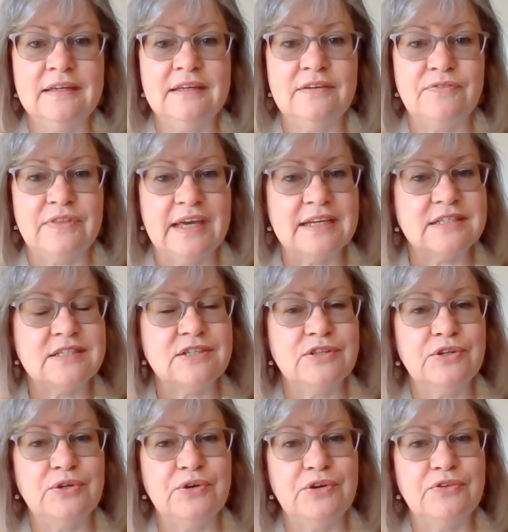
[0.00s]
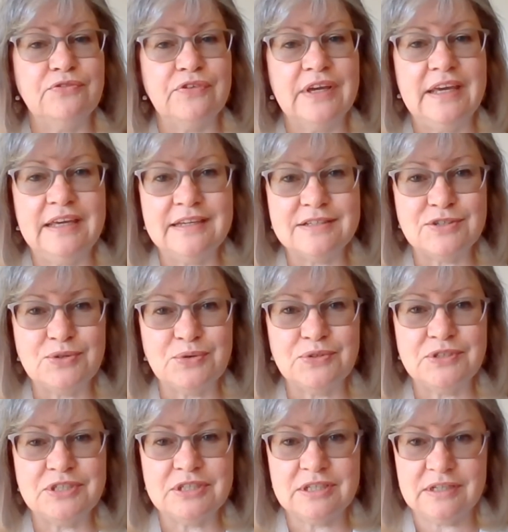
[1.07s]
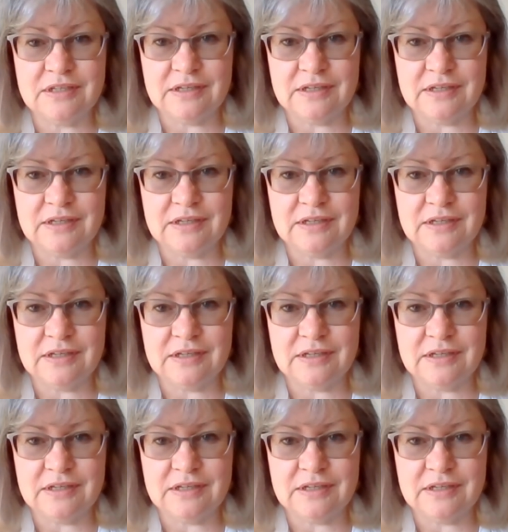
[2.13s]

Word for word: Give thanks to the Lord, for he is good,